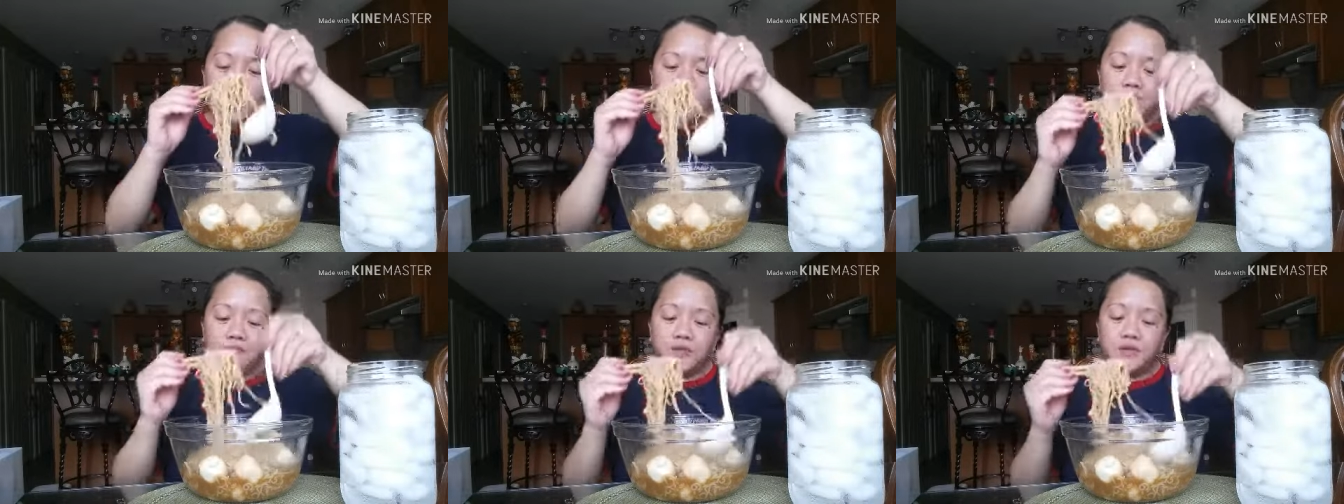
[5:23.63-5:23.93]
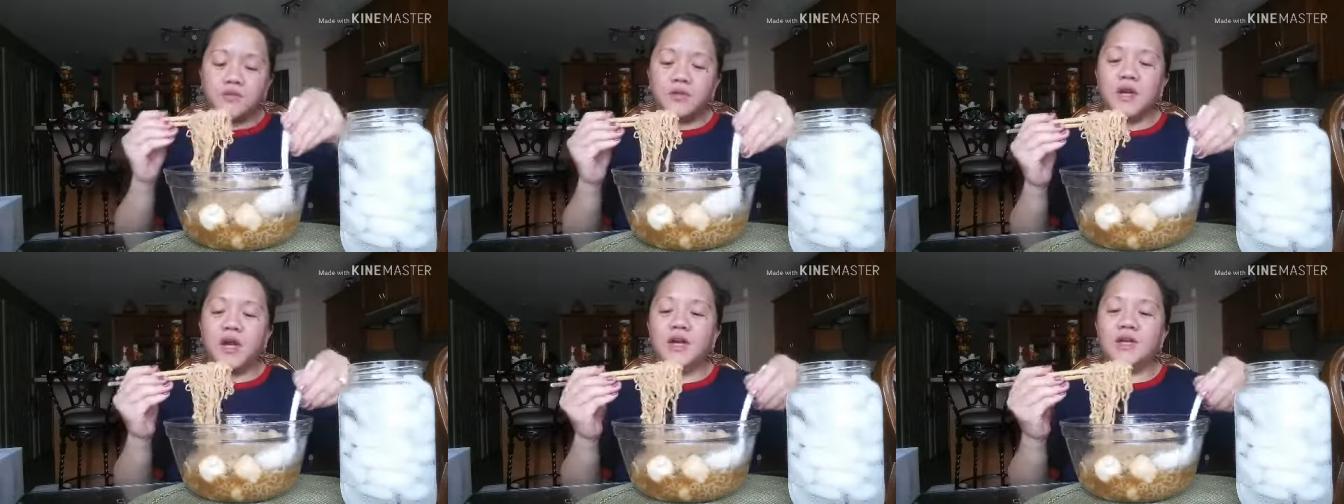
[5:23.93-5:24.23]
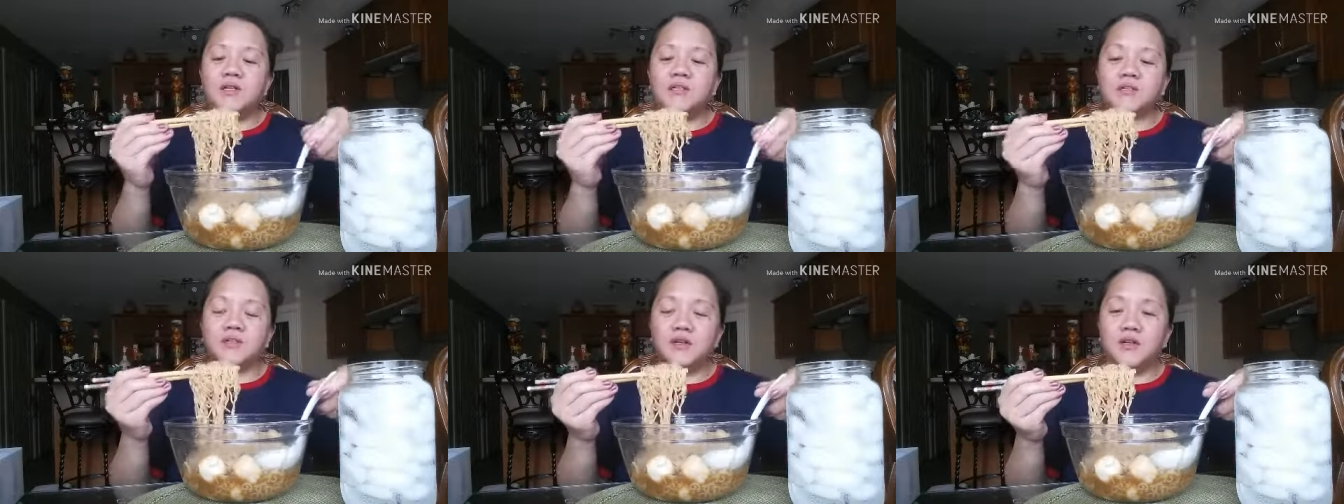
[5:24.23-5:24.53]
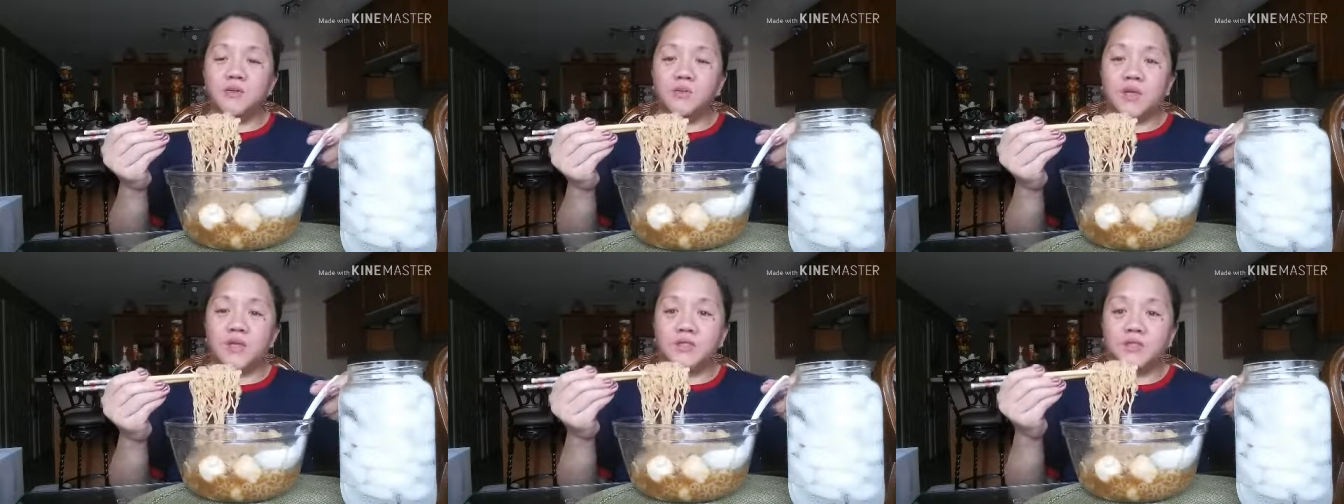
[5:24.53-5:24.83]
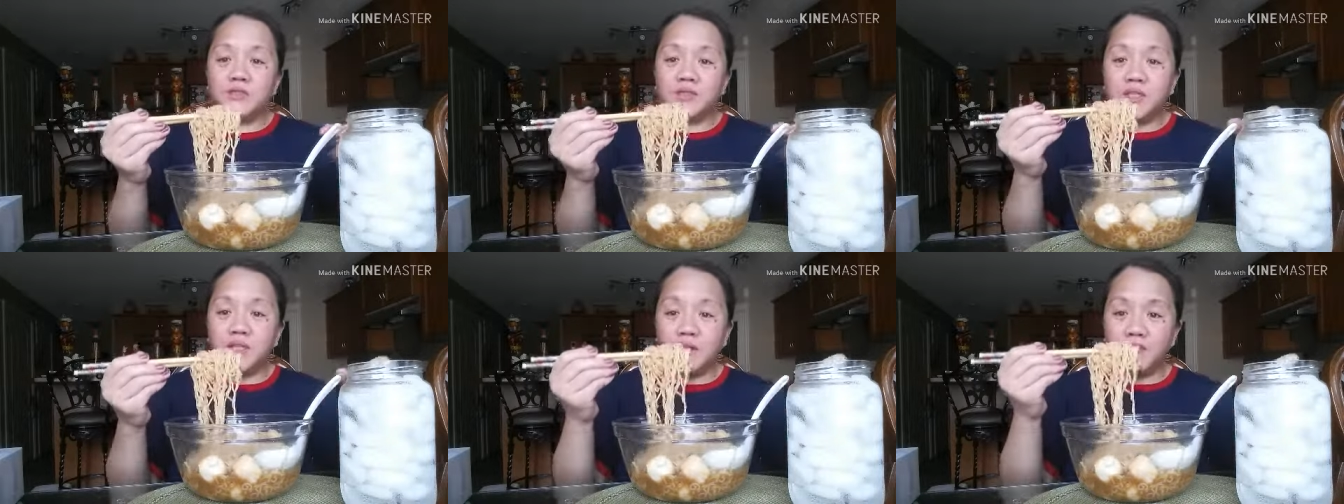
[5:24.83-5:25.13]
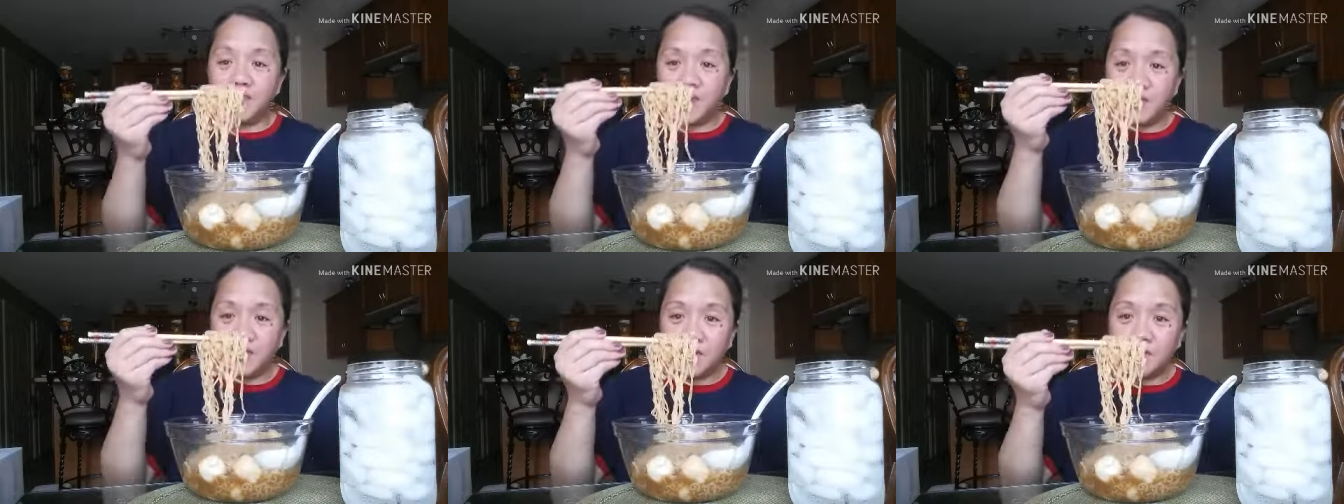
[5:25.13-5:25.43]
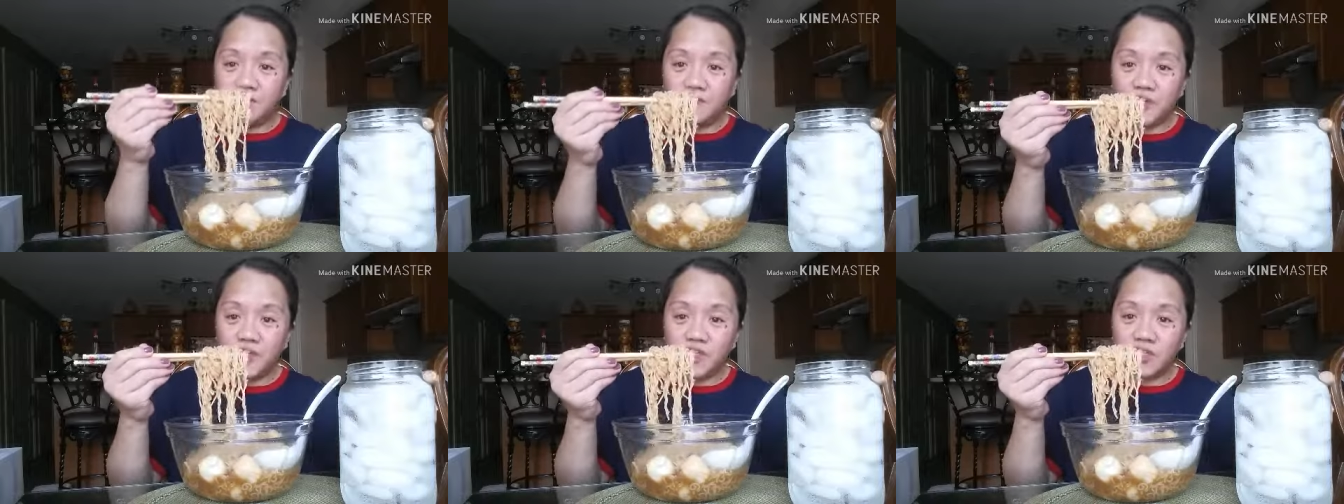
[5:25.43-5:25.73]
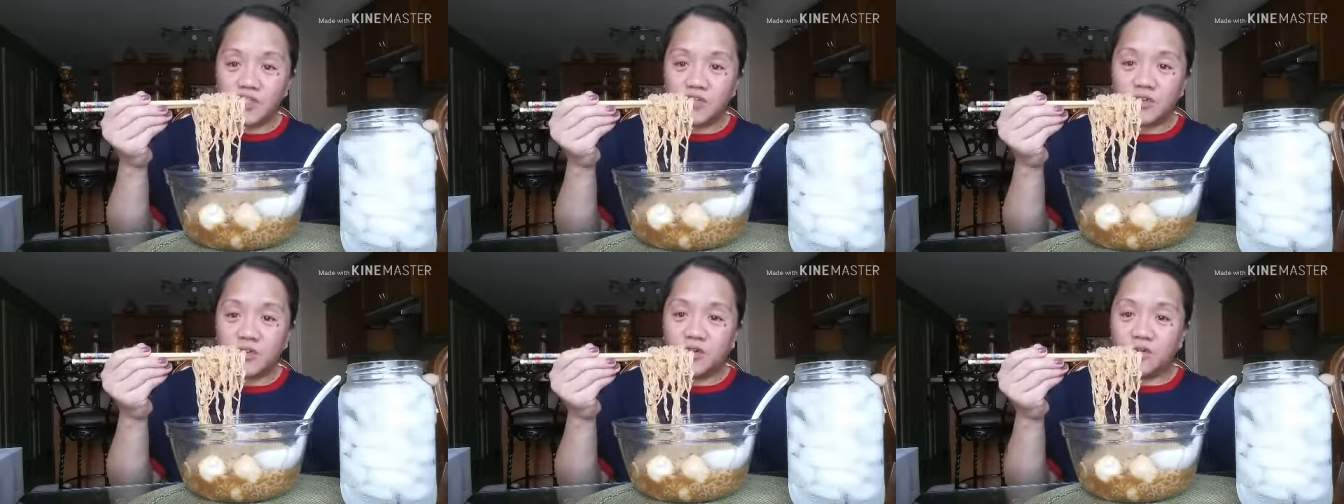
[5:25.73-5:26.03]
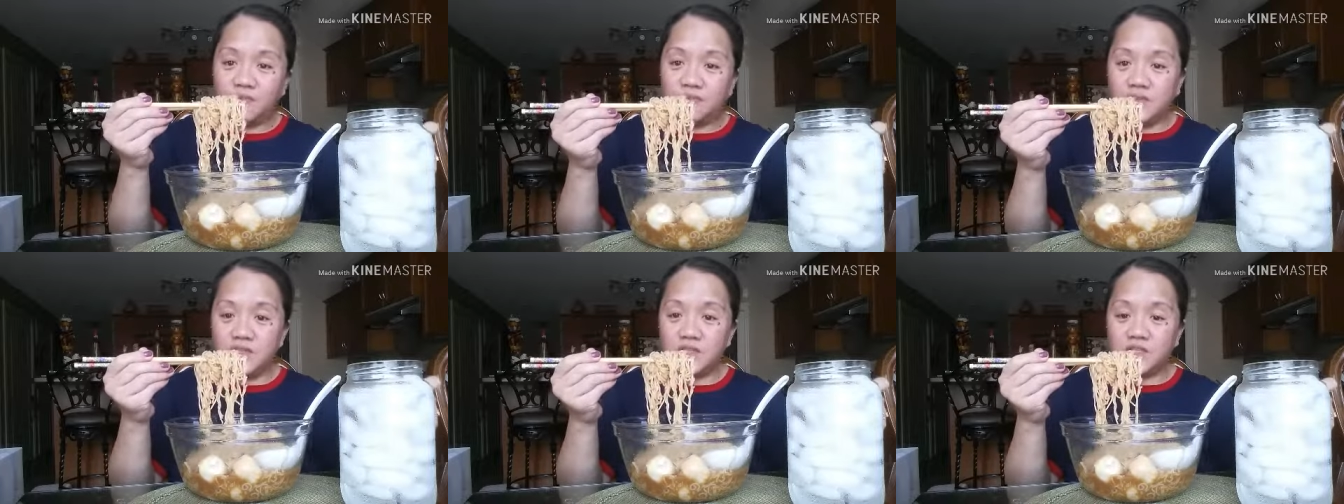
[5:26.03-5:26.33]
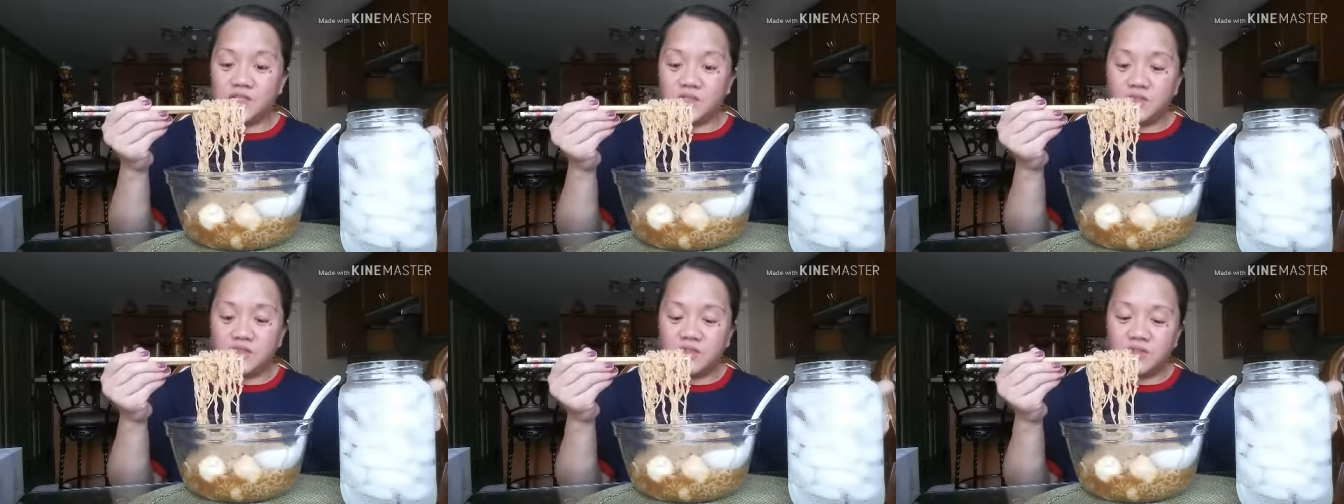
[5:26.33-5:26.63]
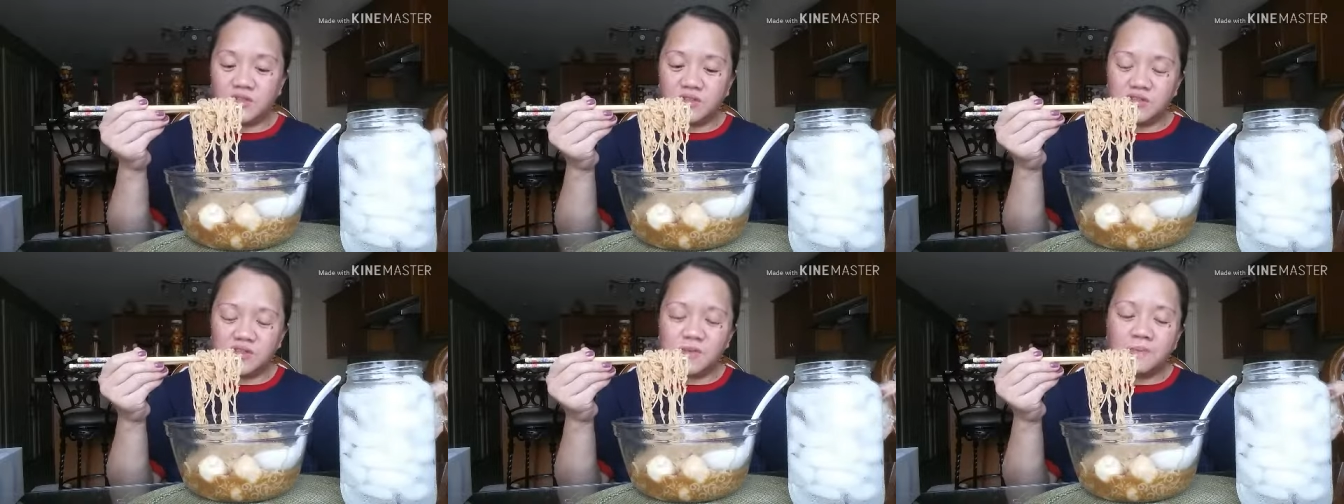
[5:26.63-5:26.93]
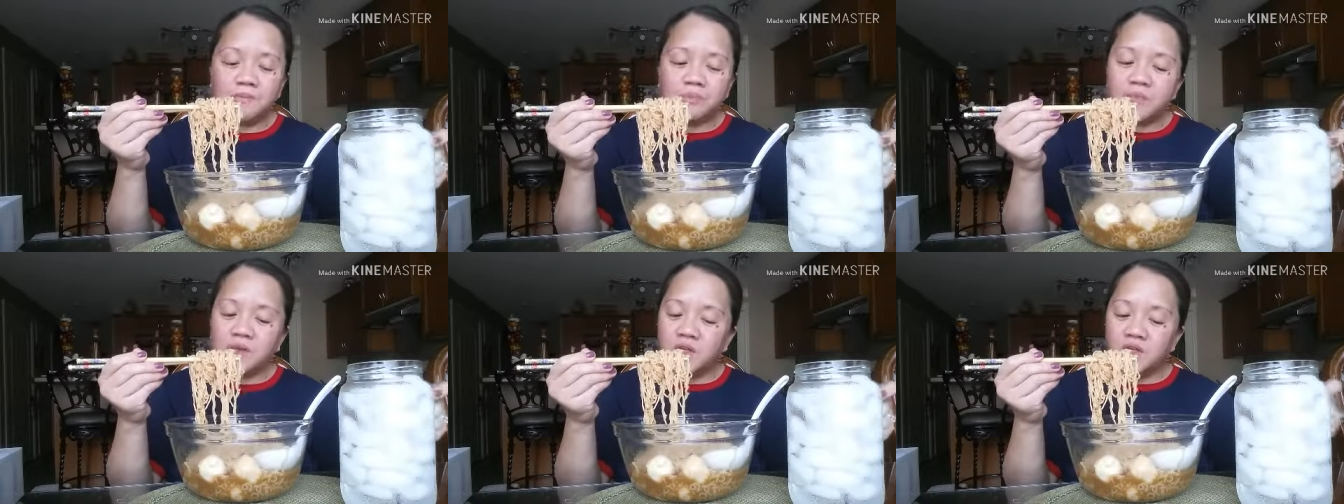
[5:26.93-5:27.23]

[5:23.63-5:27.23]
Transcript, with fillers: if you guys are wondering if I can finish all of these noodles.